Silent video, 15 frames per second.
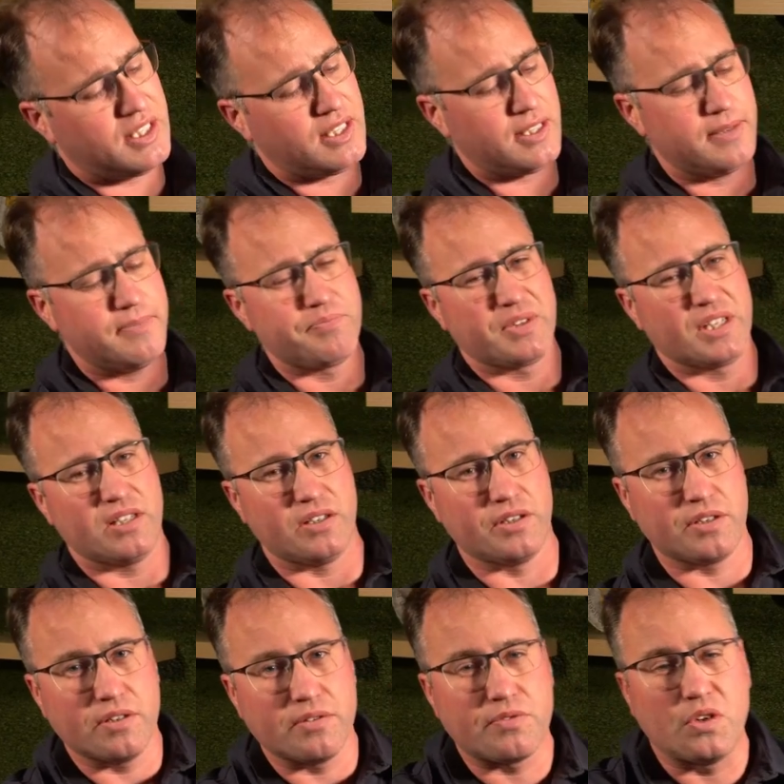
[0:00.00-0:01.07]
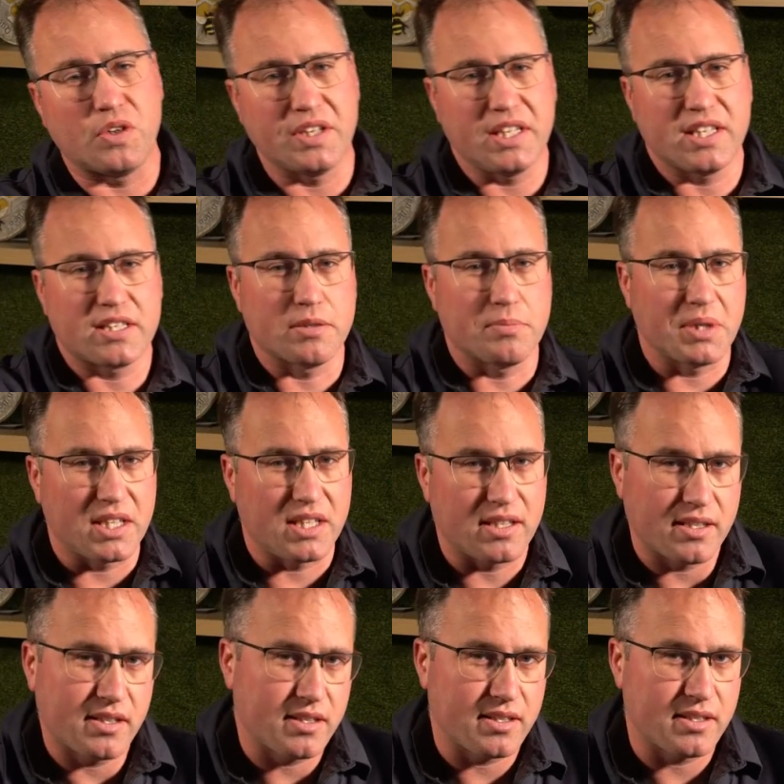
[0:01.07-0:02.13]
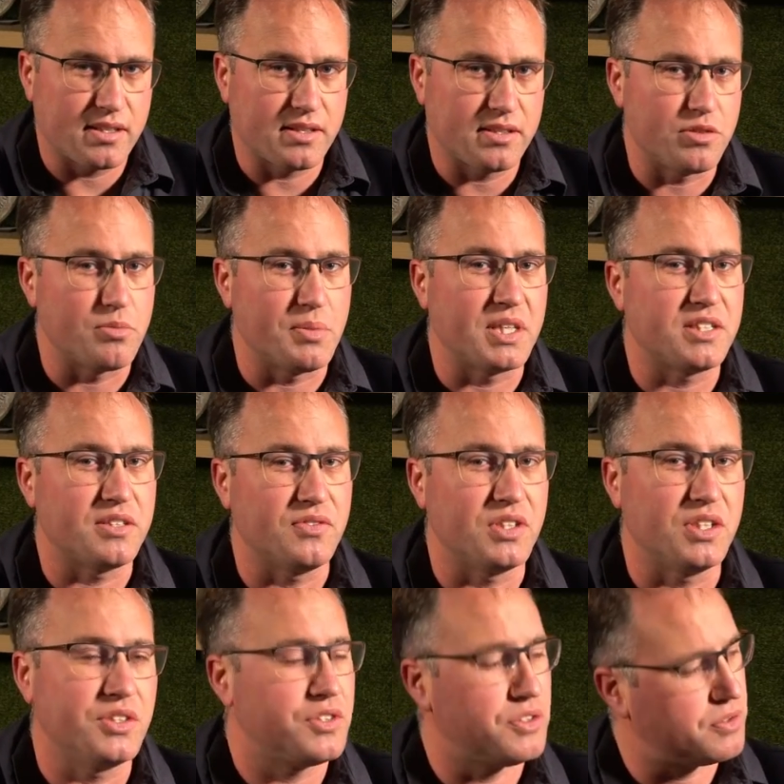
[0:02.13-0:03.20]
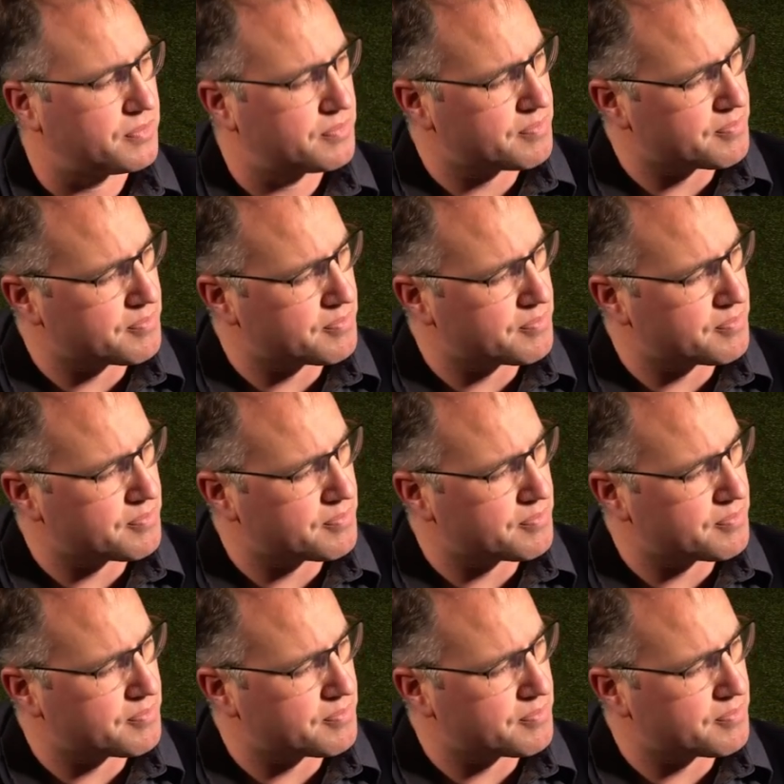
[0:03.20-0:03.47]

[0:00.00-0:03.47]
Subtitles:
there, I don't find that to be too much of an issue.